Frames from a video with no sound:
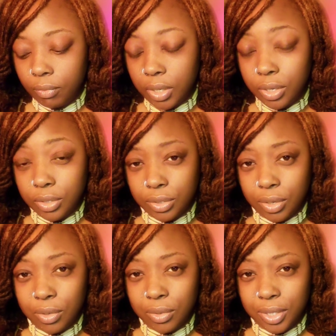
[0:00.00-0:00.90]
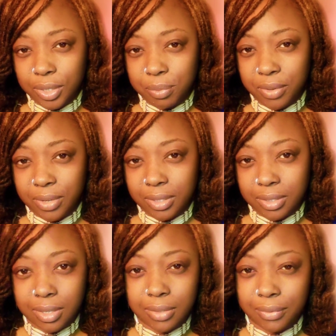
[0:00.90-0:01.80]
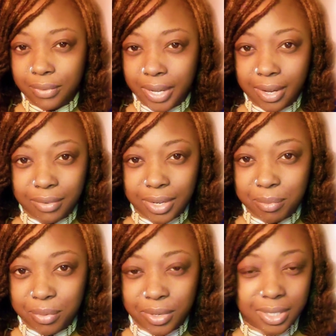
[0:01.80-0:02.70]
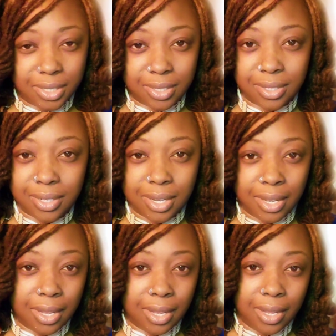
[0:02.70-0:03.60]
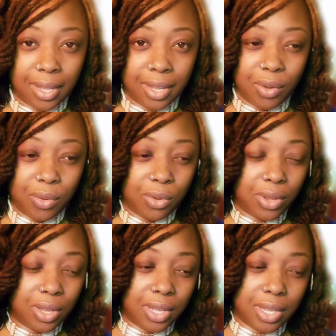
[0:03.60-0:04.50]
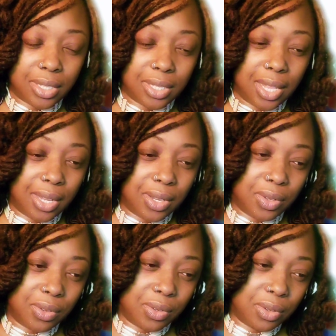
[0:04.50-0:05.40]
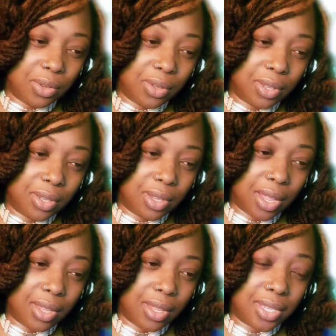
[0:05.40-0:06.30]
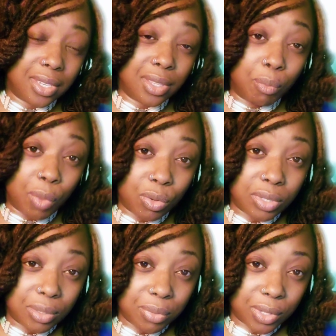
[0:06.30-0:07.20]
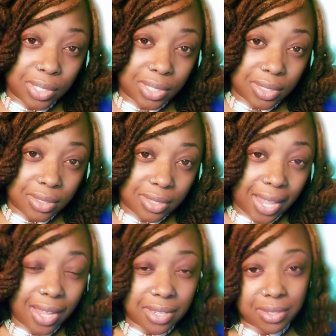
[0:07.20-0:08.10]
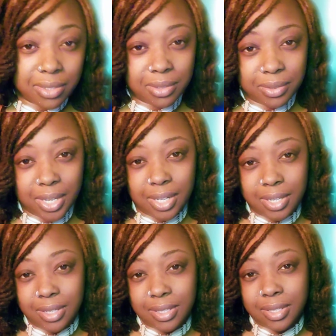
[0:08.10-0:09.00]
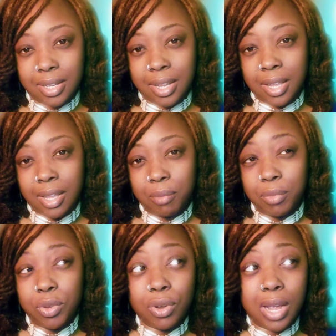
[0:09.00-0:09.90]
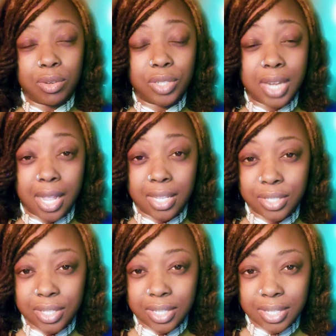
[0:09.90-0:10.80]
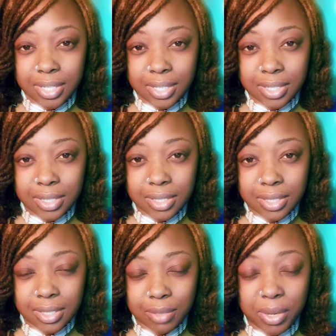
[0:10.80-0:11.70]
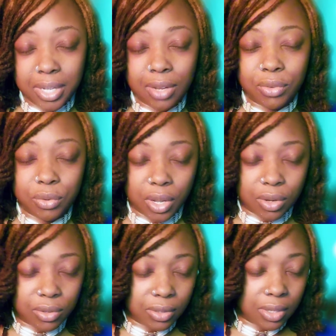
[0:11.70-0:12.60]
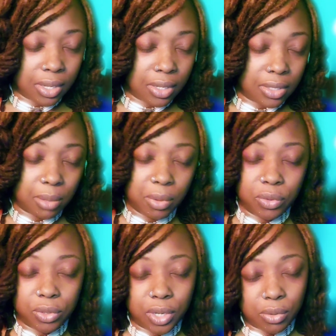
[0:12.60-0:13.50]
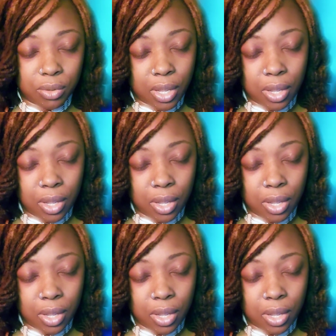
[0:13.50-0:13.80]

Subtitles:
your soul, your spirit is very important. It's like, is it the most important? Yes, it is. You know how challenging it is? Many of you know. Some of you don't.